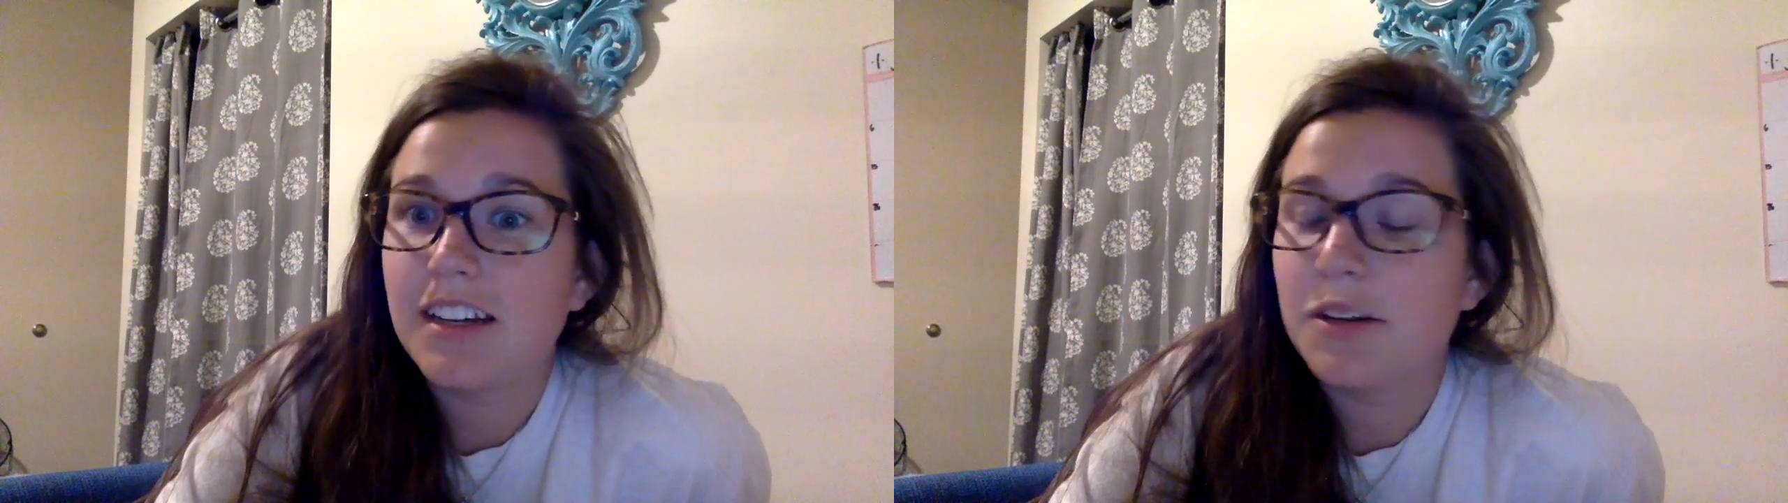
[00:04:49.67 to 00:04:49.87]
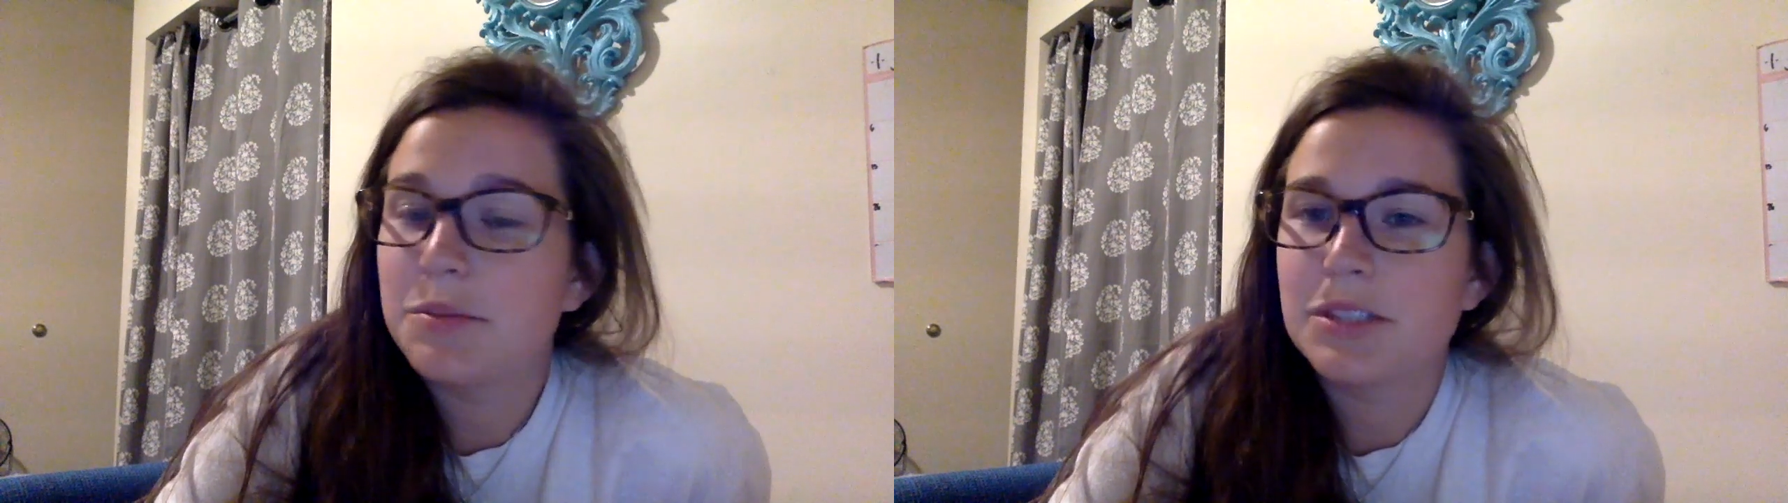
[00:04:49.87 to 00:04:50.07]

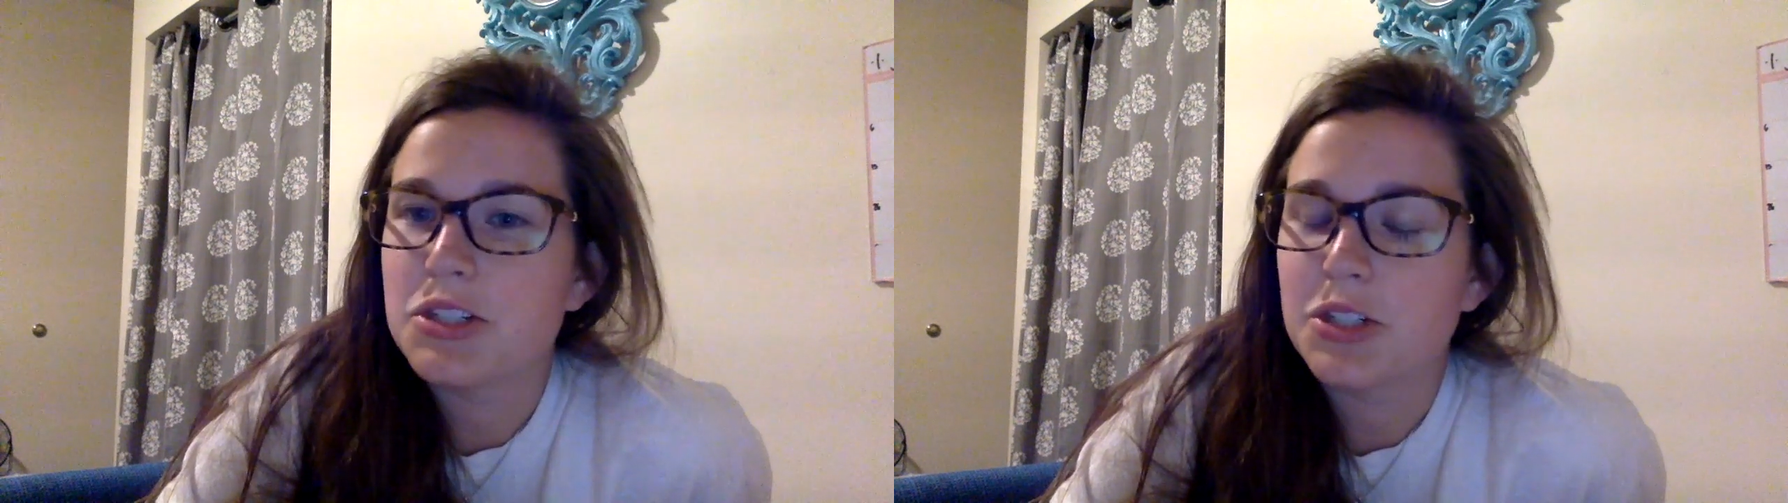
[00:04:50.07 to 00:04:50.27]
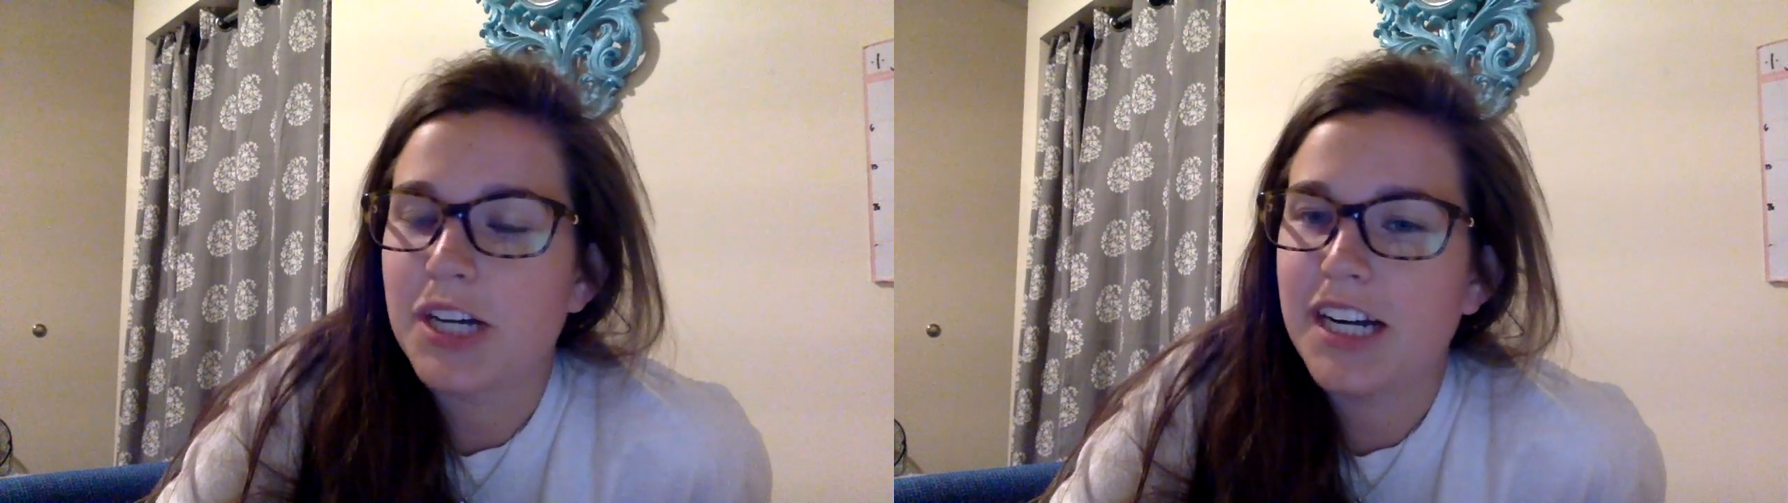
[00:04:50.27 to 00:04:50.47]
hopes
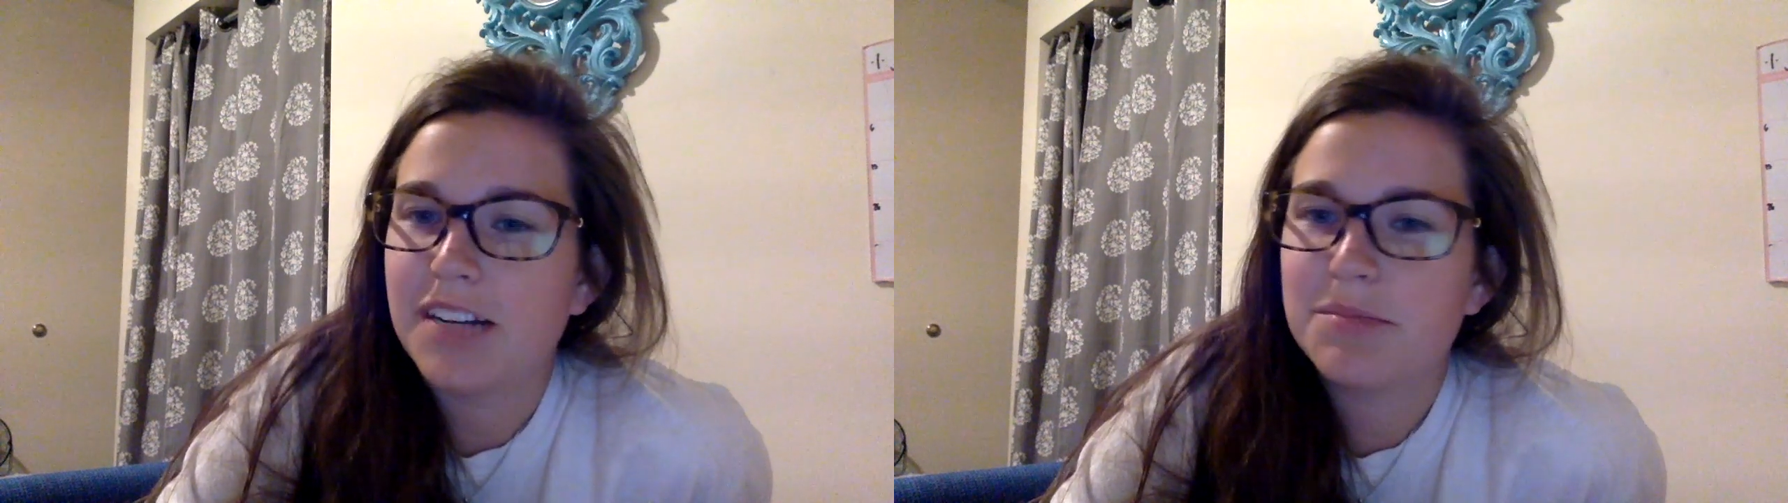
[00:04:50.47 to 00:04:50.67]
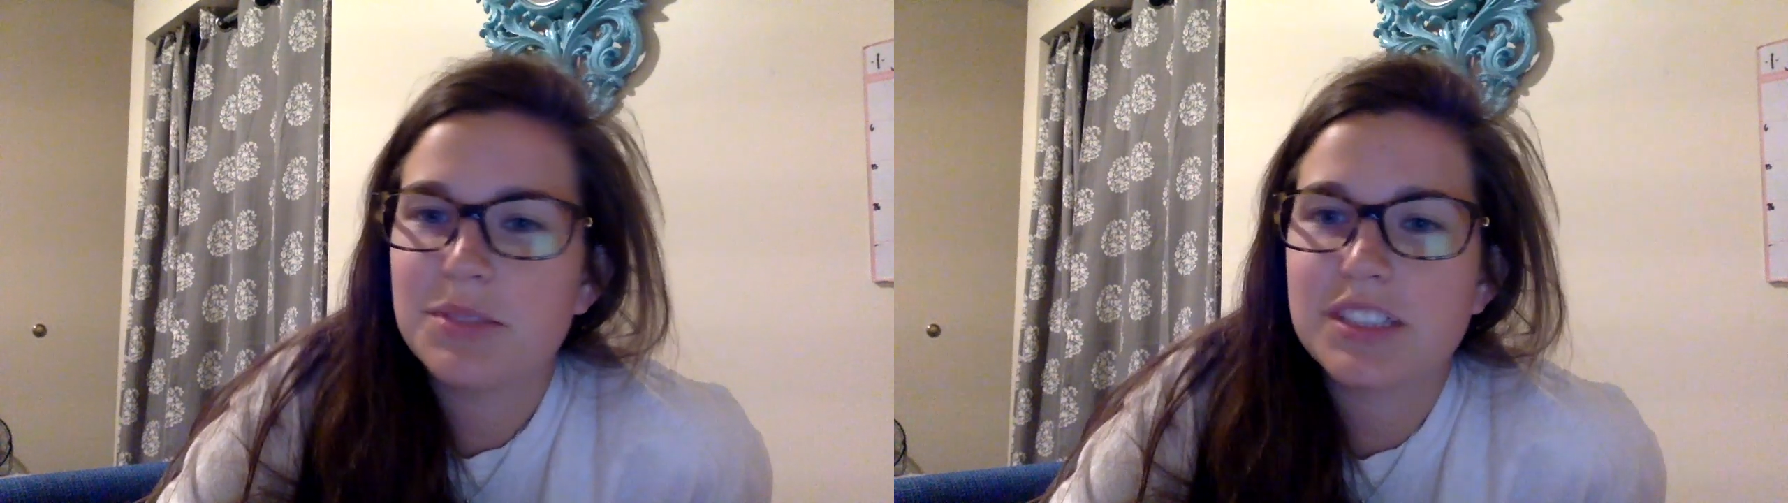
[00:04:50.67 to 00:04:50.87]
and
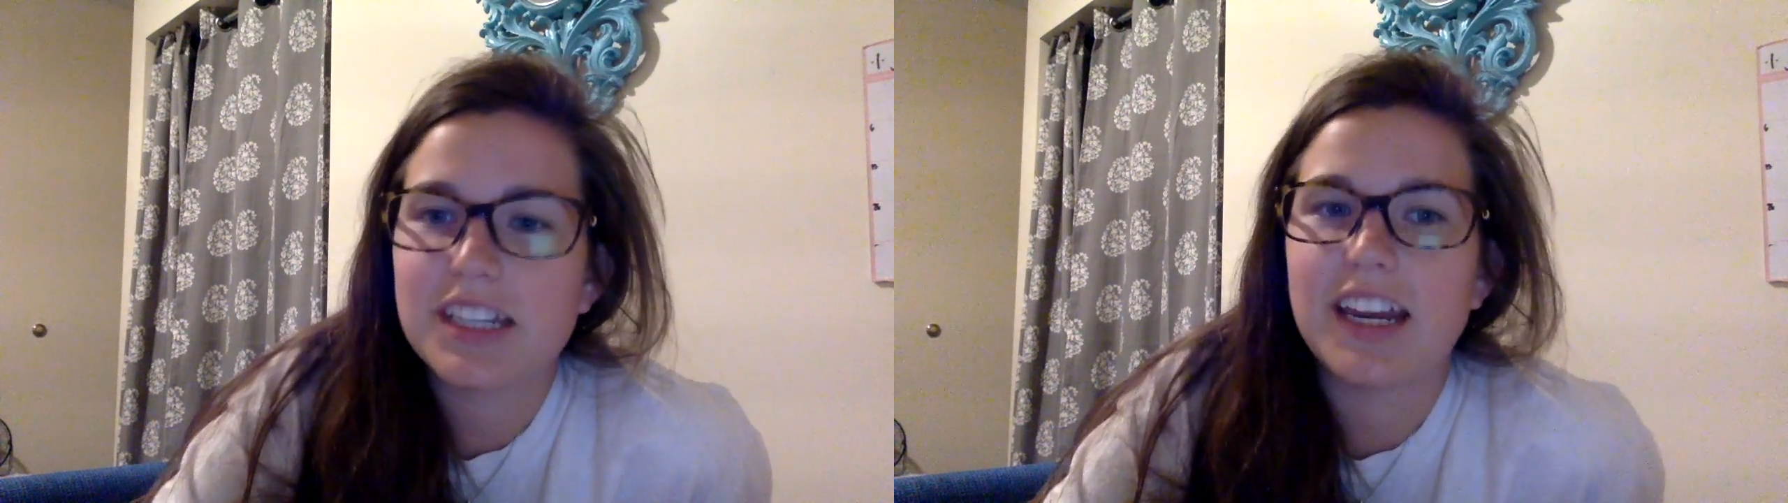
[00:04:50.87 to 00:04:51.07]
dreams,